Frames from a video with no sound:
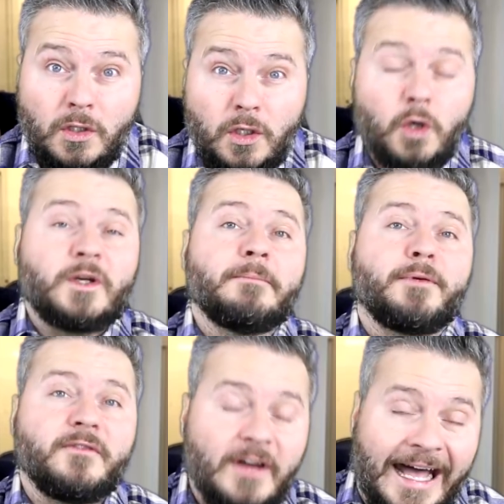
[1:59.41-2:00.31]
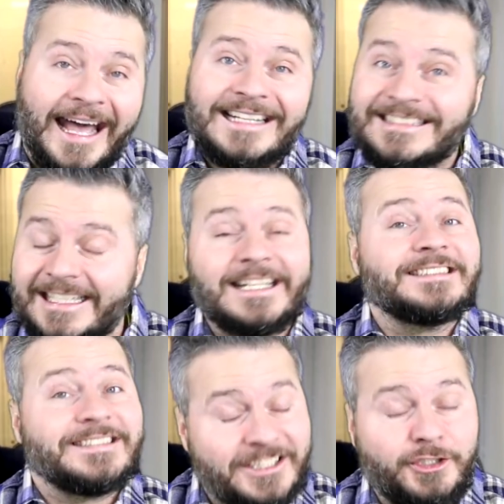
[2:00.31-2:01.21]
who can provide
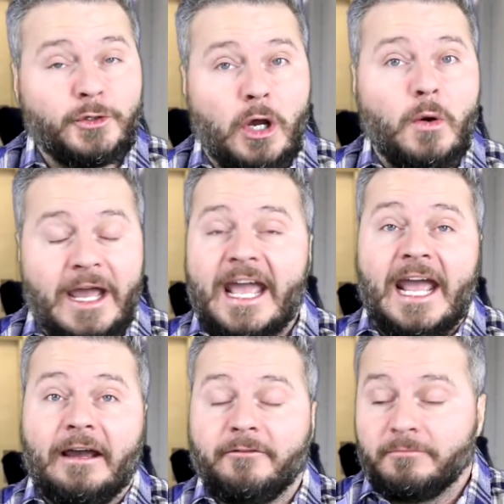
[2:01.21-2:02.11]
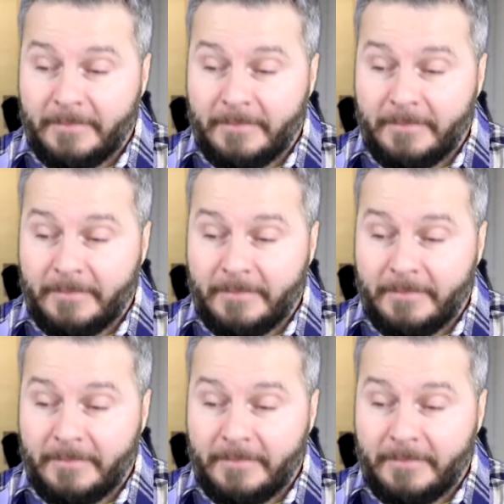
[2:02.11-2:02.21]
things that you don't have.